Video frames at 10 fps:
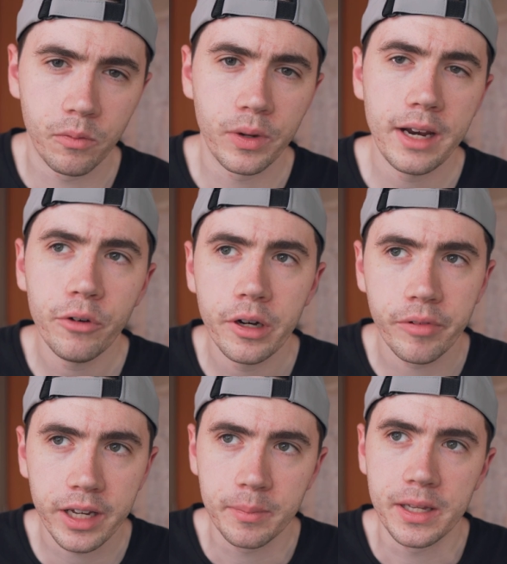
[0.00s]
Whenever I
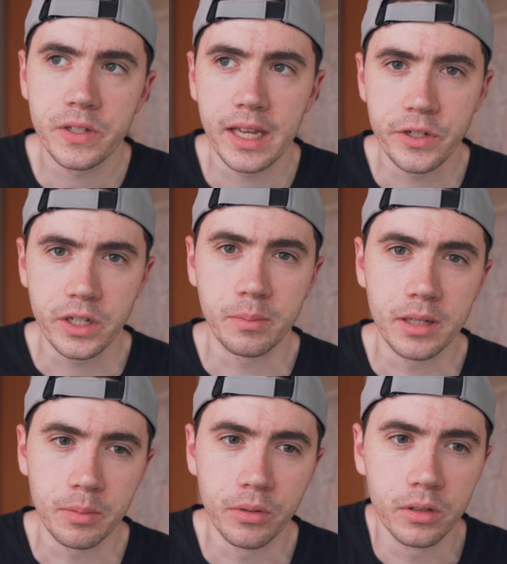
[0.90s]
recommend Sketchy to
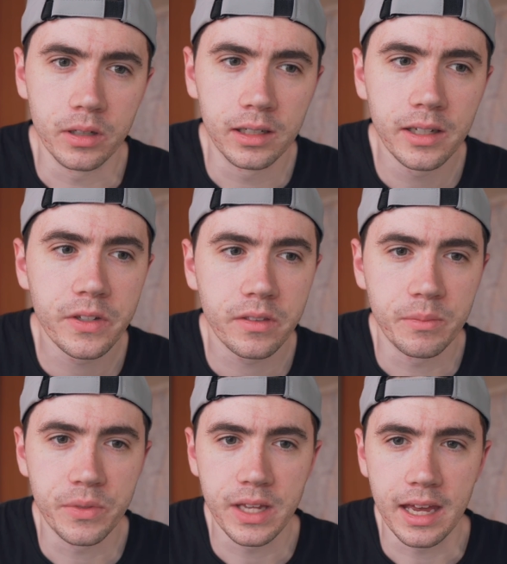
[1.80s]
people, a lot of
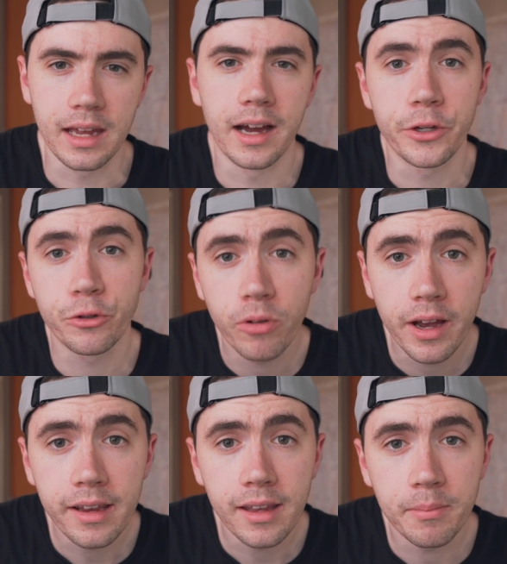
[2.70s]
them say, I
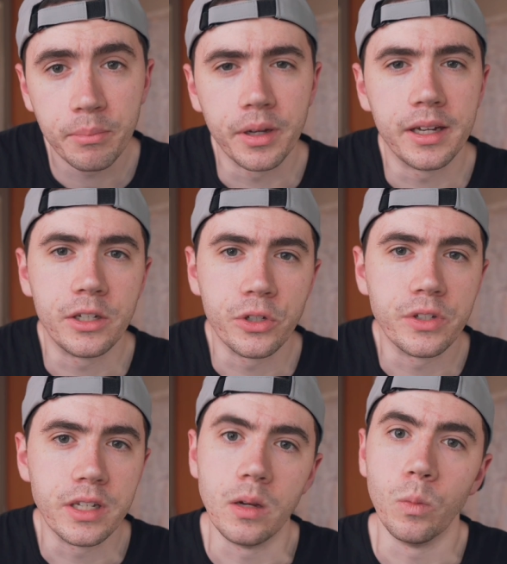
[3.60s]
tried it, but it just
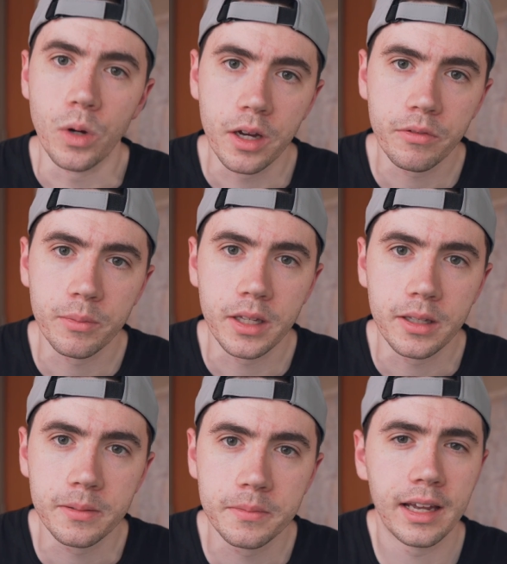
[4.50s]
didn't work for me.
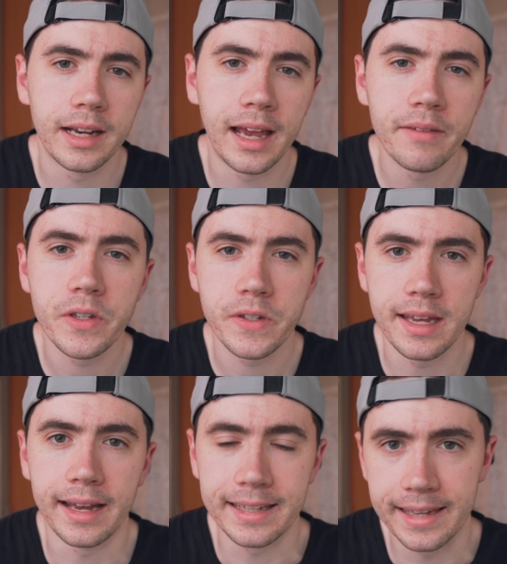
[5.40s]
And I have to say
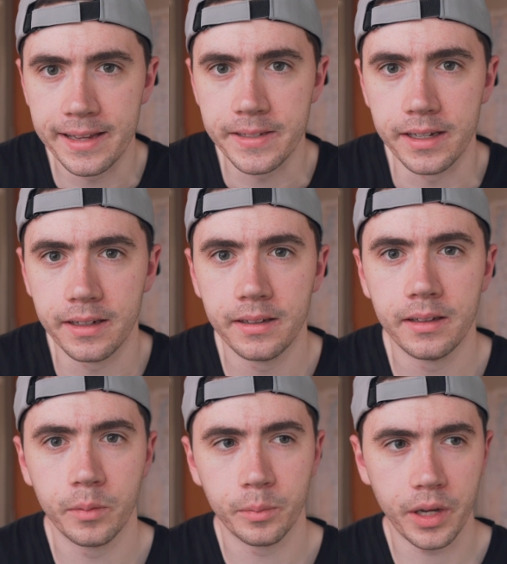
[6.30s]
I get it.
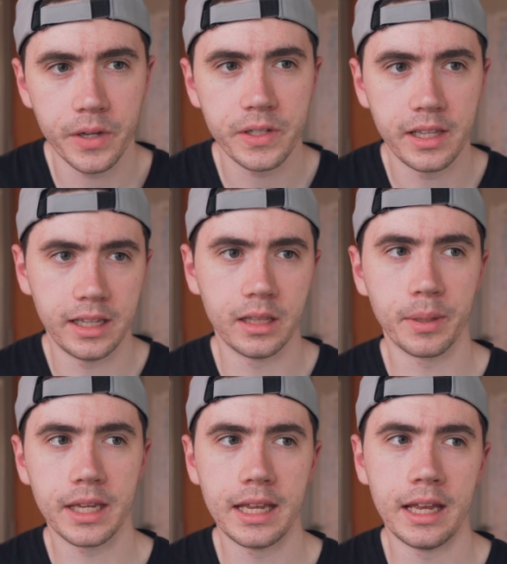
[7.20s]
Personally, in the
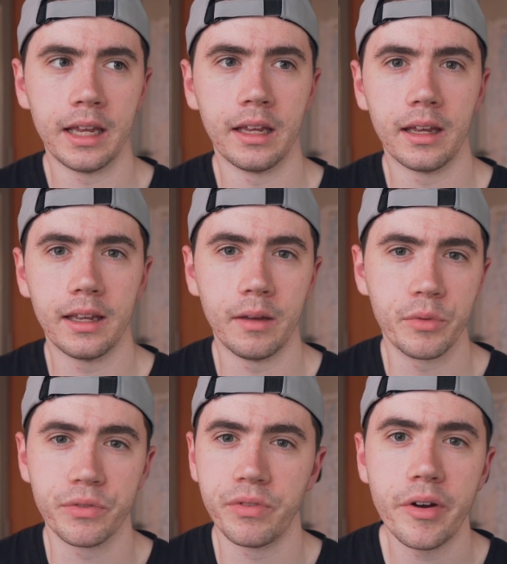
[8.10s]
beginning, it
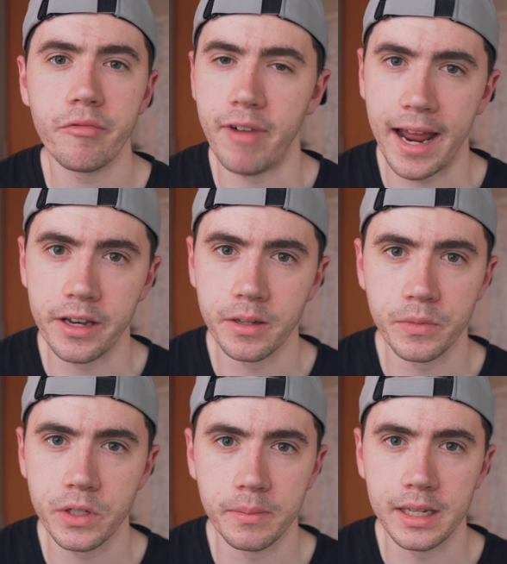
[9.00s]
was very random
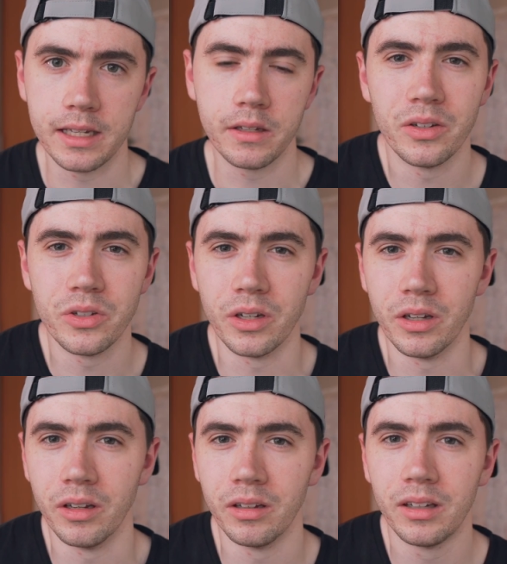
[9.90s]
to me
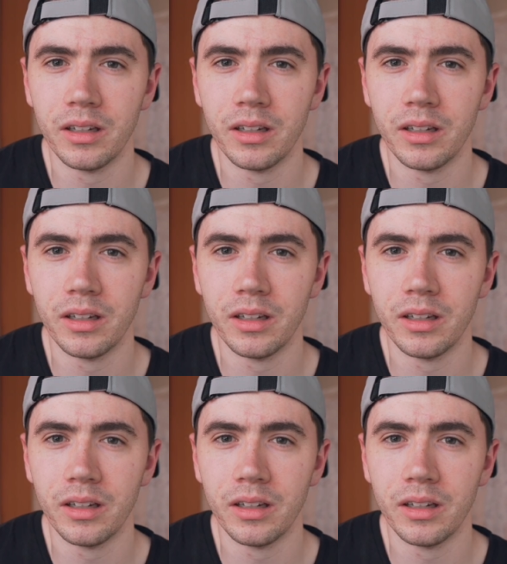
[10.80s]
to